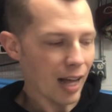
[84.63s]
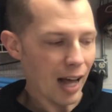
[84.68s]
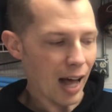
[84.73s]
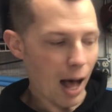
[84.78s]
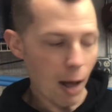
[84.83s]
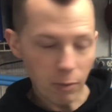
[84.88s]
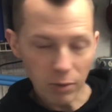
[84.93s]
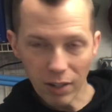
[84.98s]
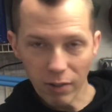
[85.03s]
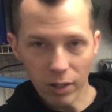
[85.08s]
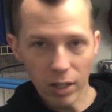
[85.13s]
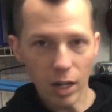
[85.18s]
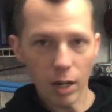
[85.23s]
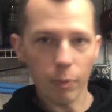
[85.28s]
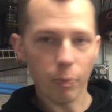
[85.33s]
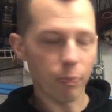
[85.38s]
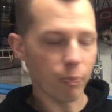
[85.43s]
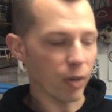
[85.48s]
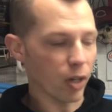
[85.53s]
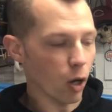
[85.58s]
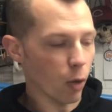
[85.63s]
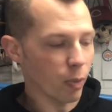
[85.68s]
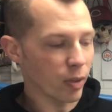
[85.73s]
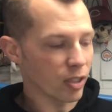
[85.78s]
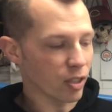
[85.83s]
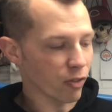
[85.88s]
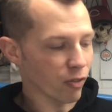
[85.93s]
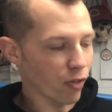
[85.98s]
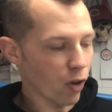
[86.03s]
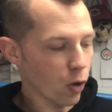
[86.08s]
I'm just going to cut a big old
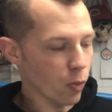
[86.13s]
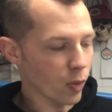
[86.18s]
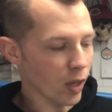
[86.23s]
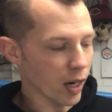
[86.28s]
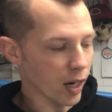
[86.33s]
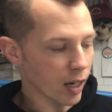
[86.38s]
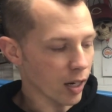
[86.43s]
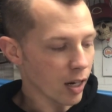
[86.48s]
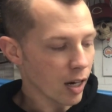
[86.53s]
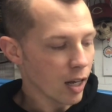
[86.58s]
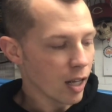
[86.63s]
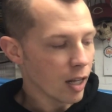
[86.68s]
piece of foam there.